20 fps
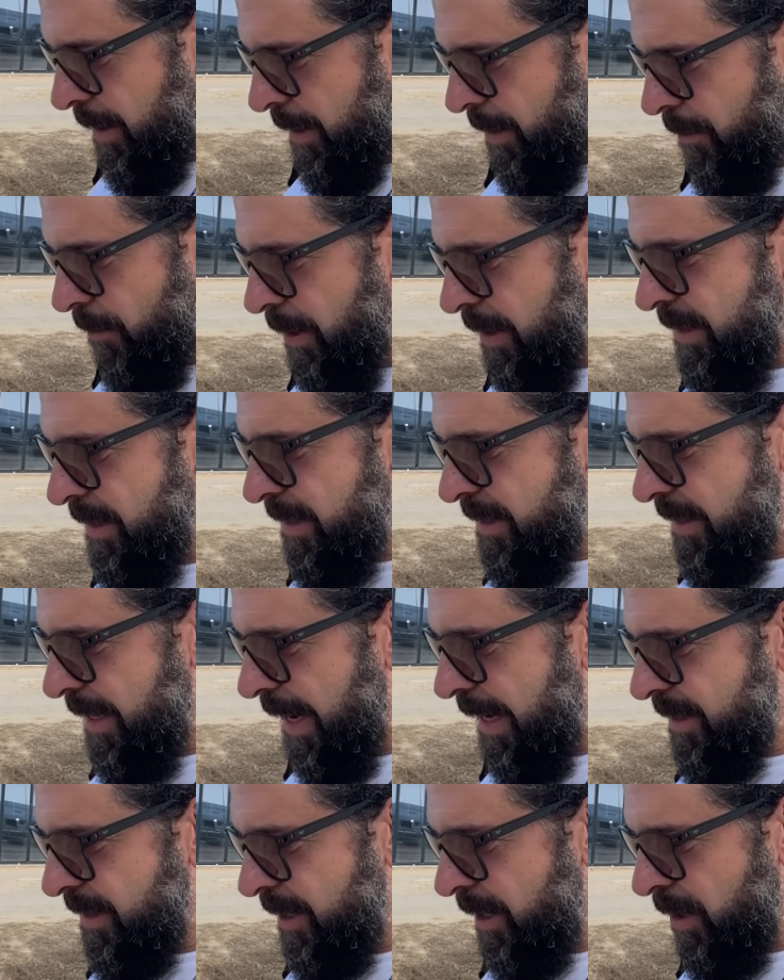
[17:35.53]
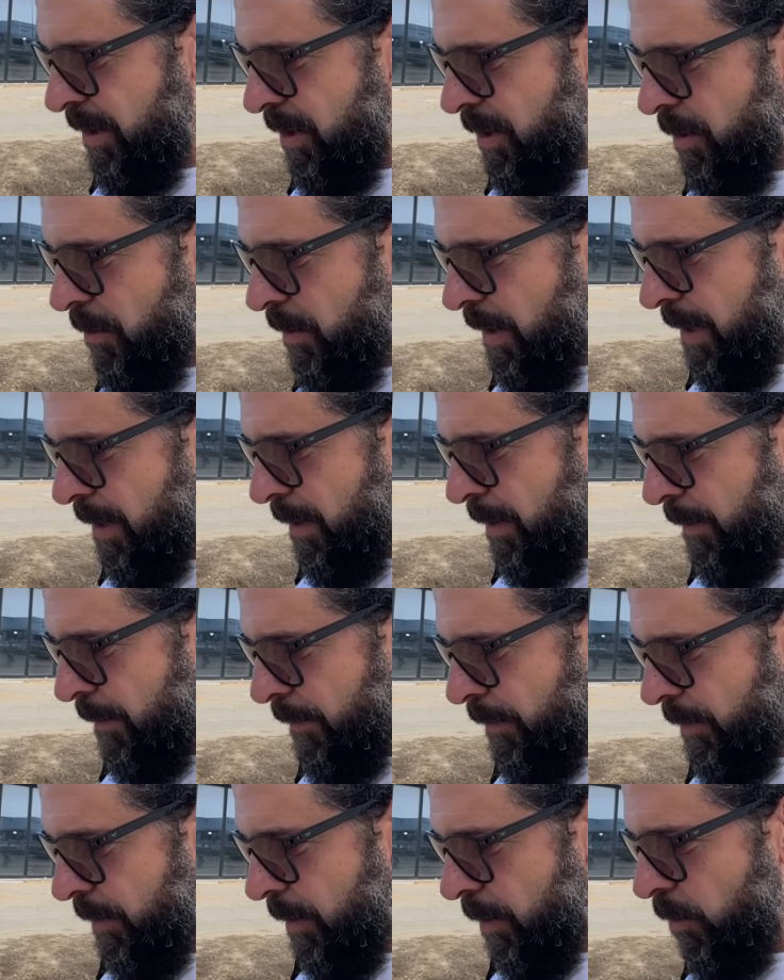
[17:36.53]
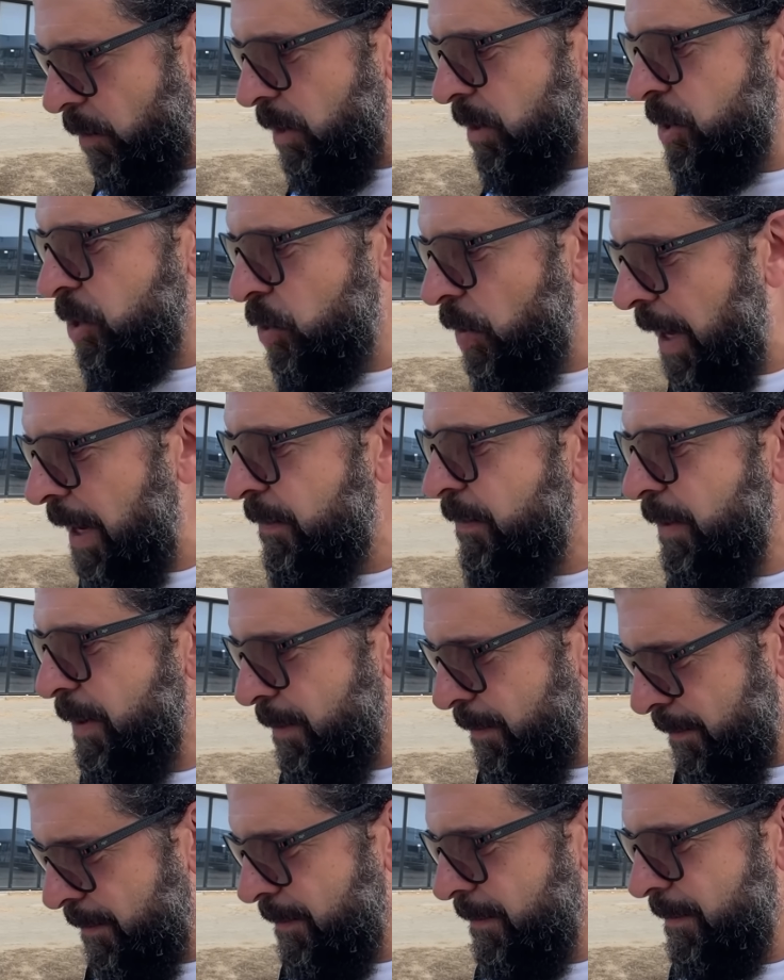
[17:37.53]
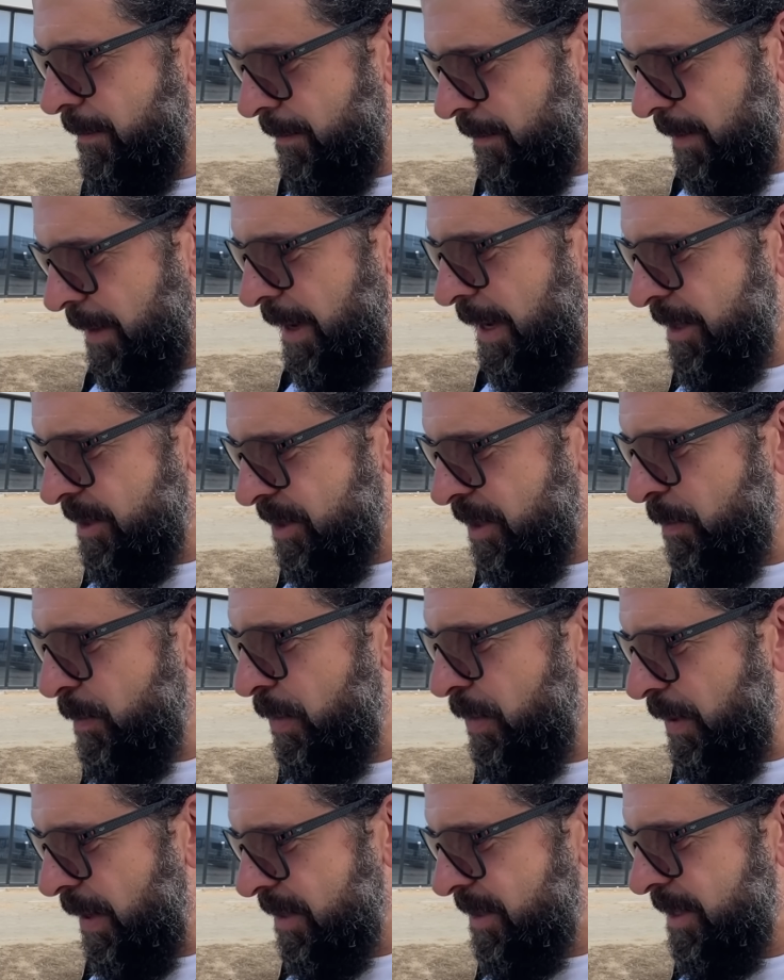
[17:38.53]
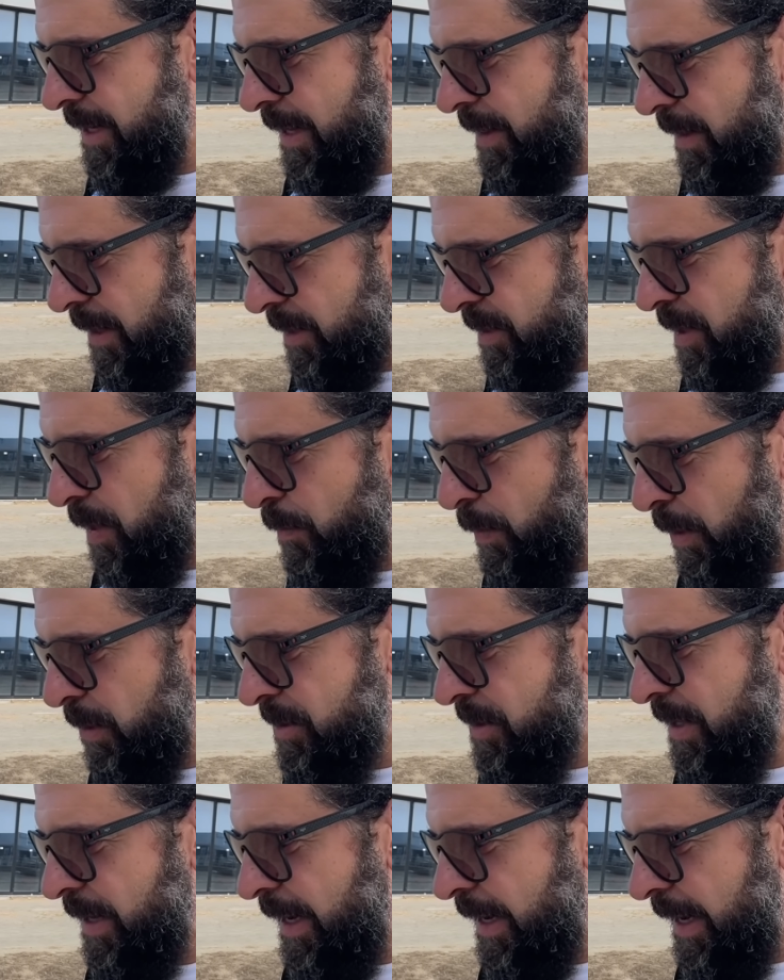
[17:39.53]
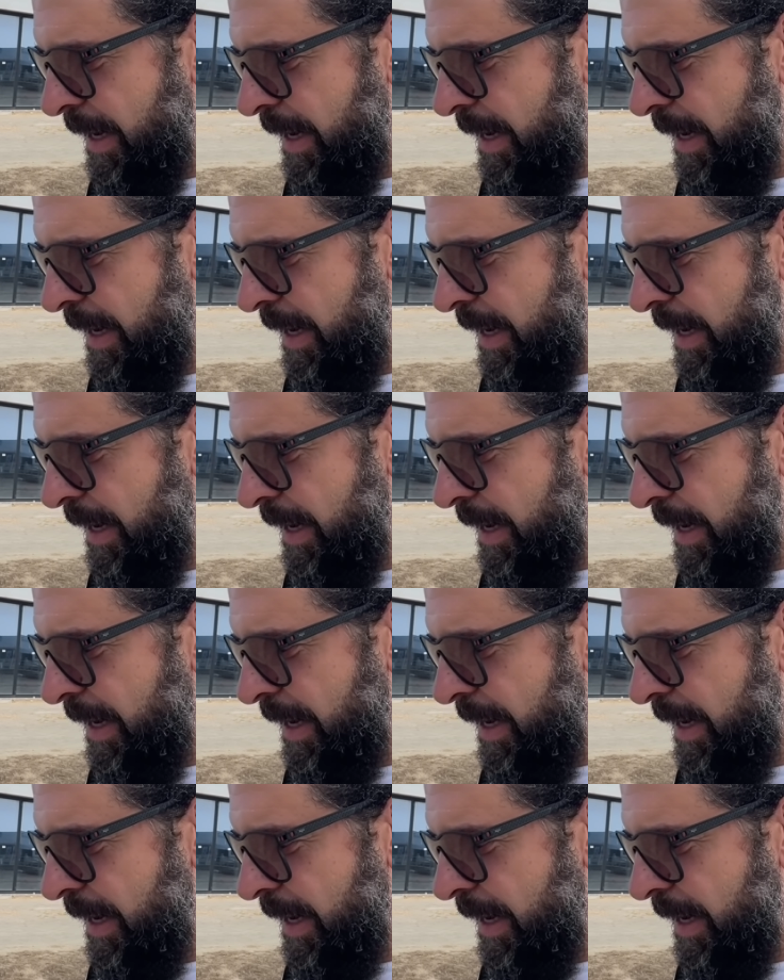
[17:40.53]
What does that tell you? Well, Will Shriver has some thoughts on this. He posted on